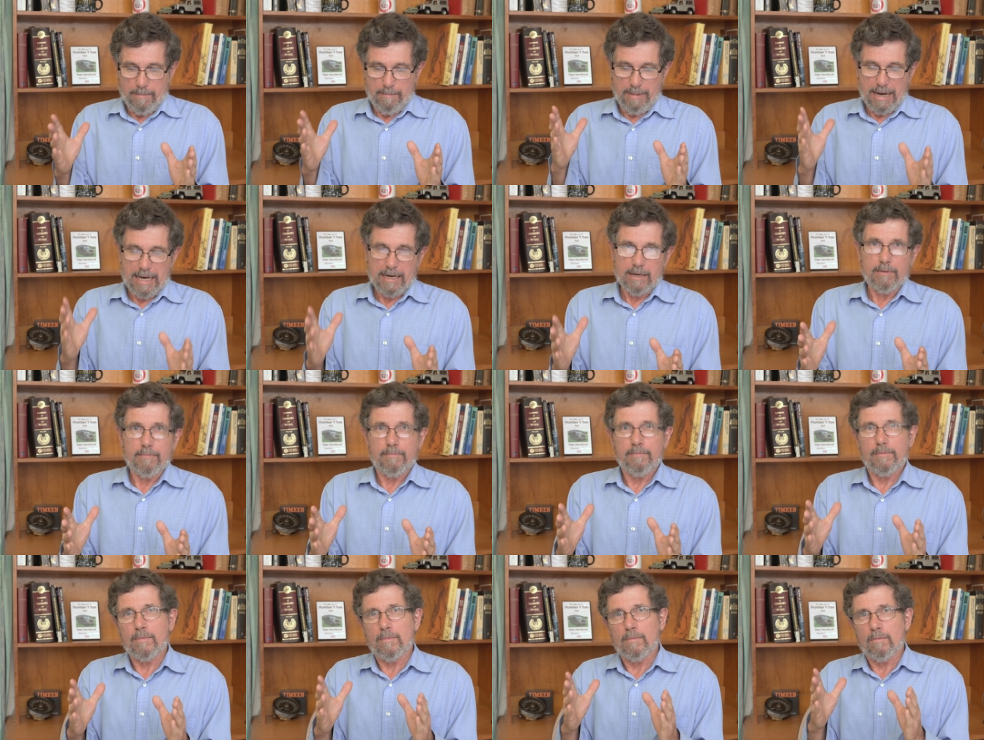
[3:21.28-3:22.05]
But
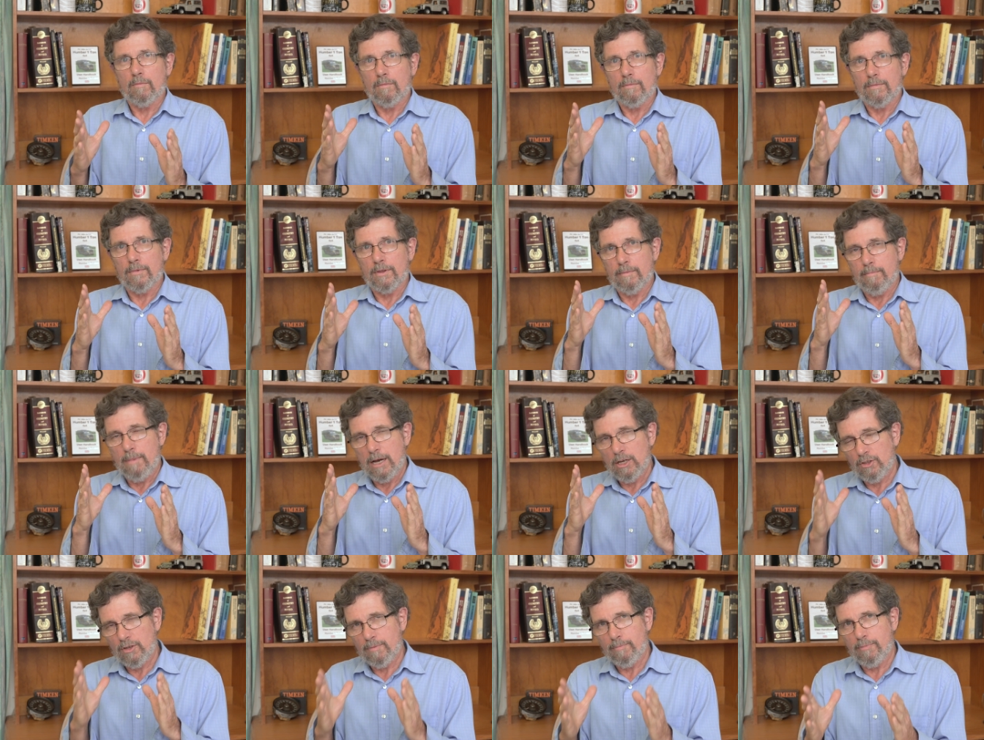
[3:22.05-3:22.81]
the
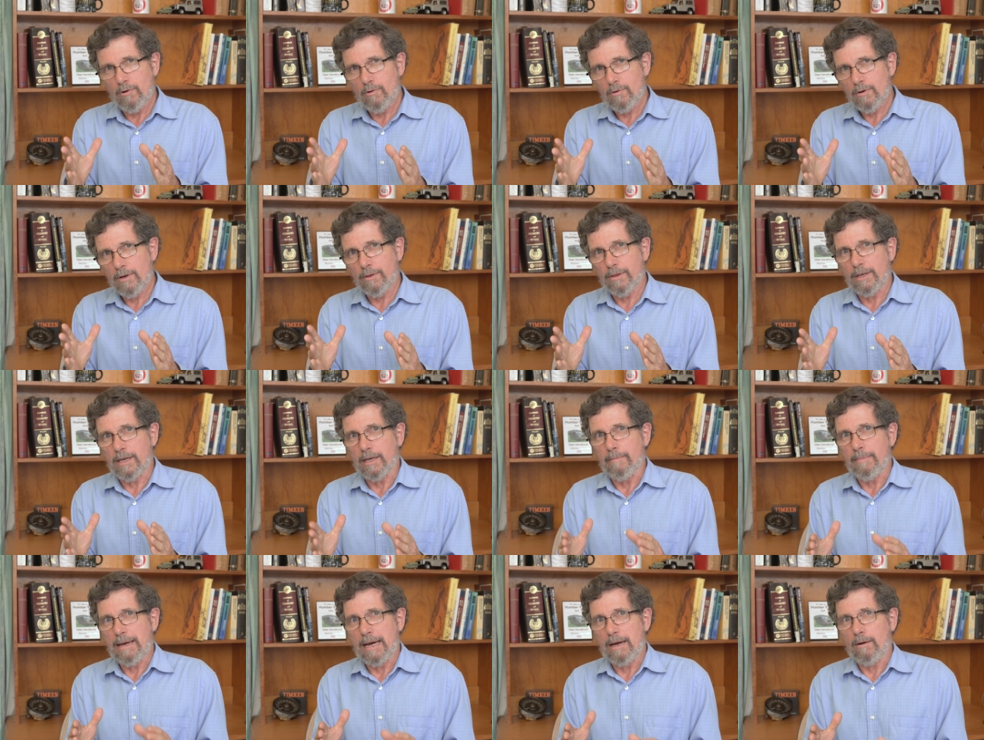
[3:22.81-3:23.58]
most important
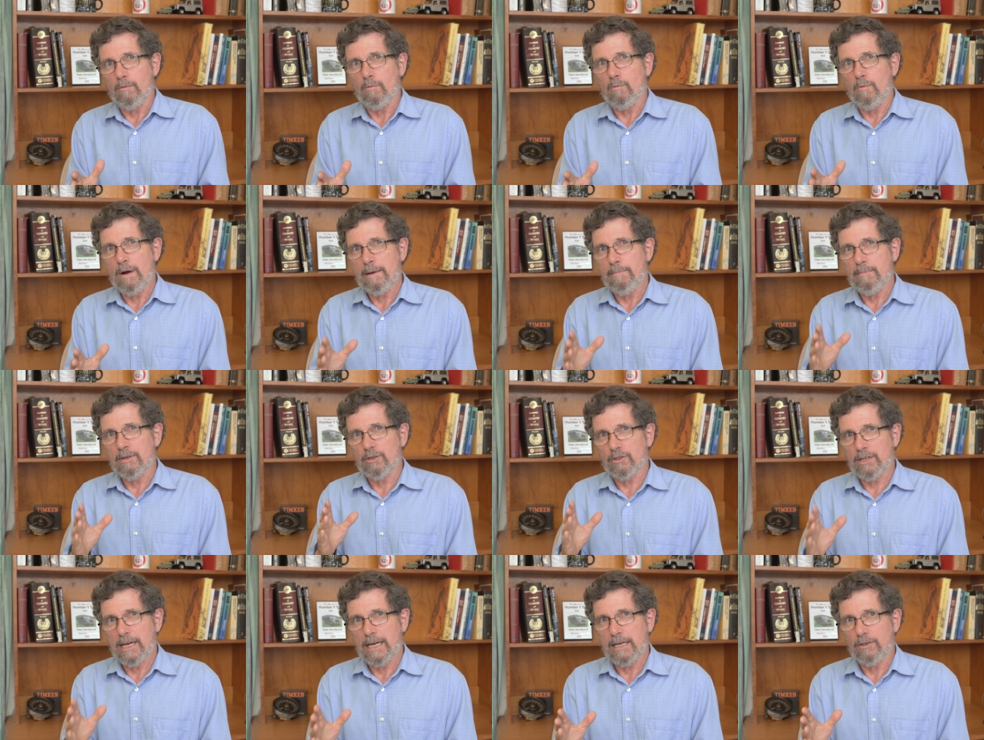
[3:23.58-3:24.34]
thing about when
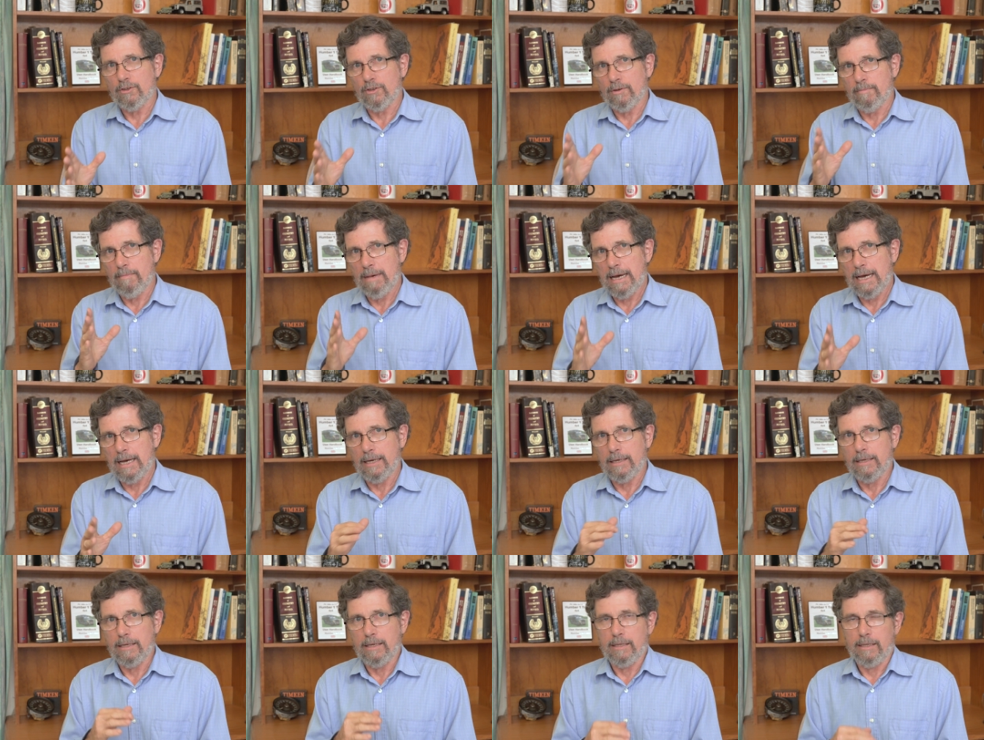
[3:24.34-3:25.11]
mistakes are
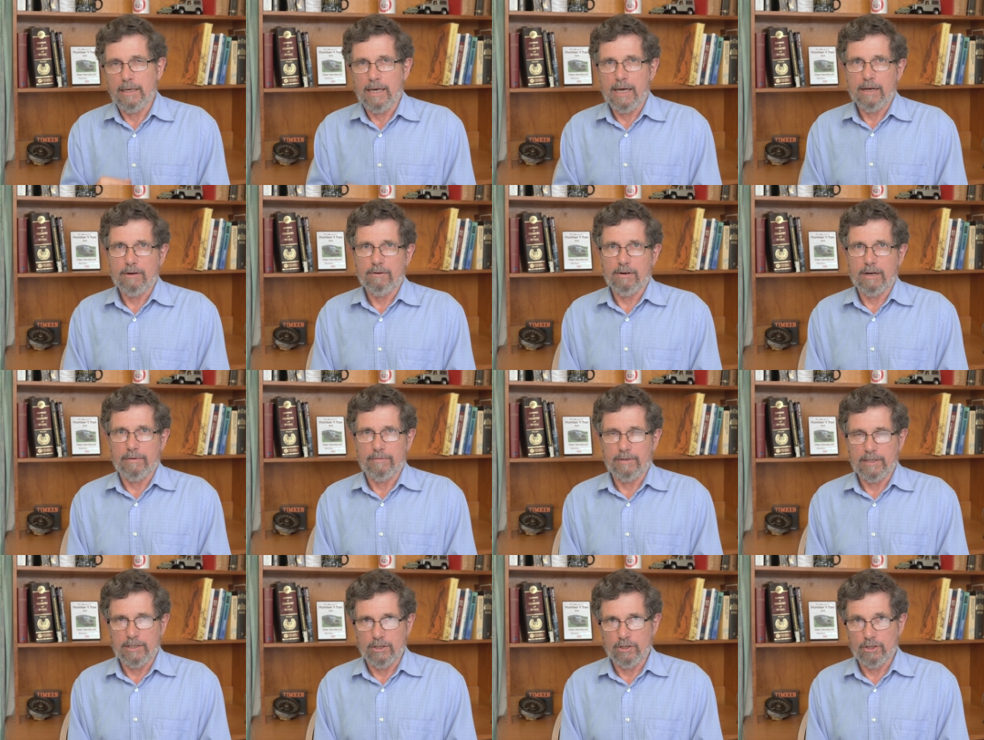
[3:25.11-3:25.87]
made in the
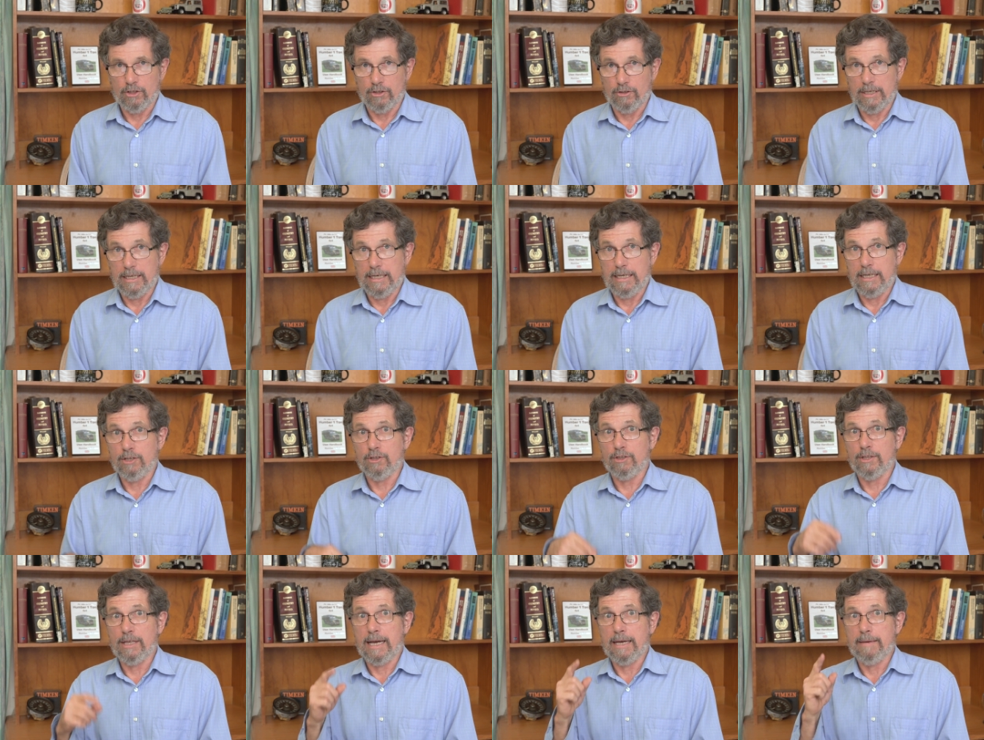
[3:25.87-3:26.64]
aircraft industry
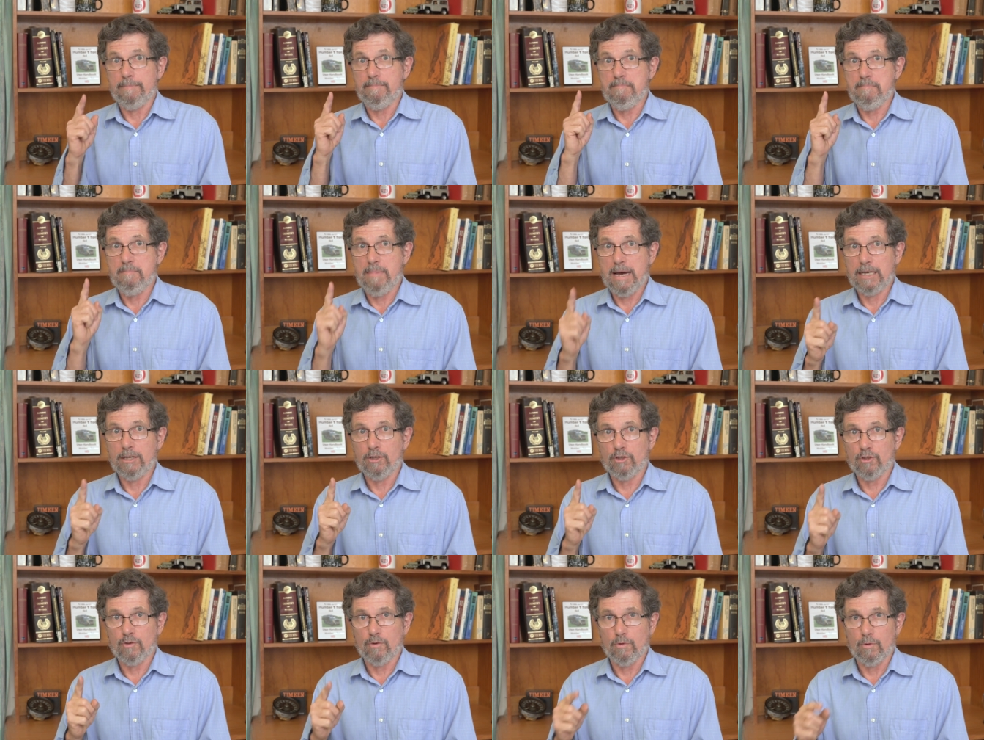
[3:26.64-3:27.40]
is they
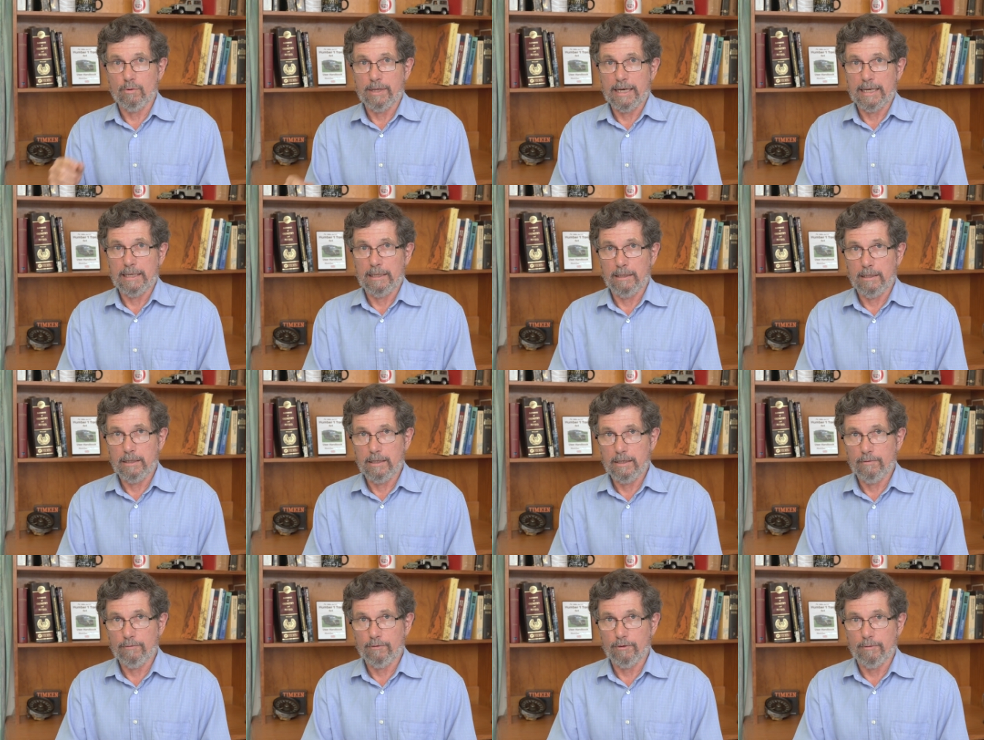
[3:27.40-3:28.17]
make sure they
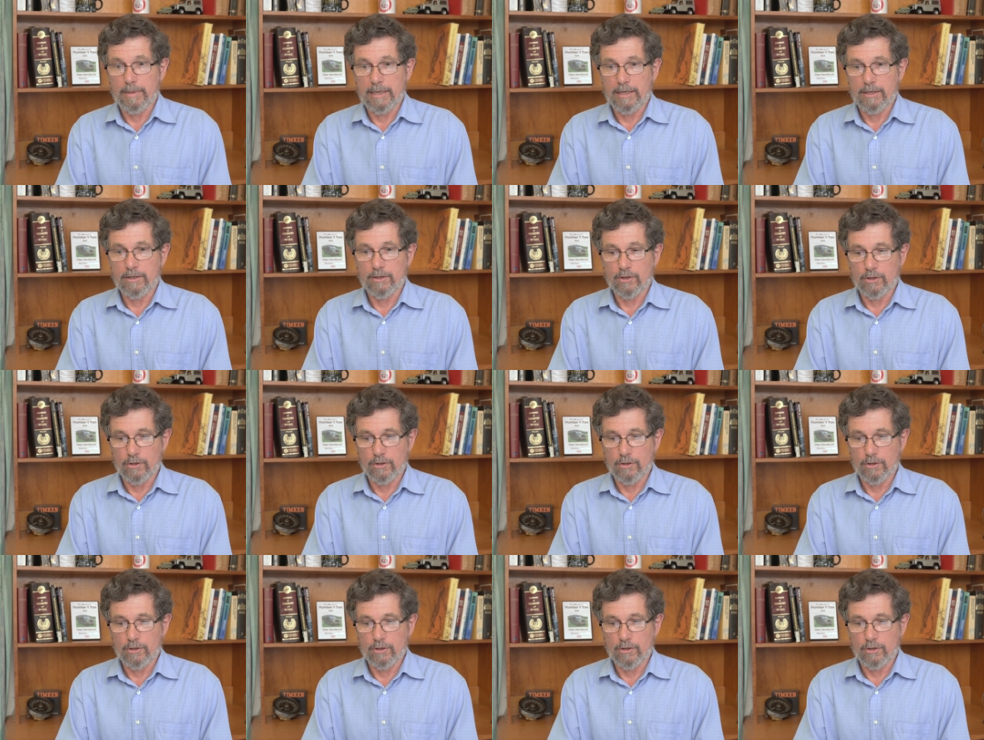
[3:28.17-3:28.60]
learn from it